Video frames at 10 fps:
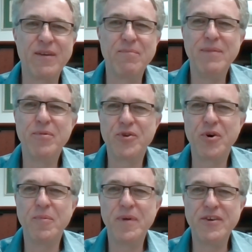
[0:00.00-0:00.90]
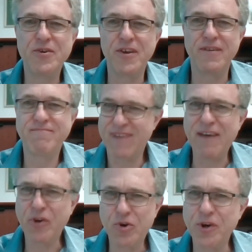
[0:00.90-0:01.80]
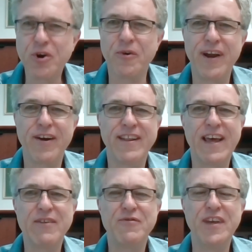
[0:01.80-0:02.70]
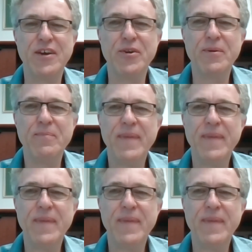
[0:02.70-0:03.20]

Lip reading: and people told me you could have a good career in that field.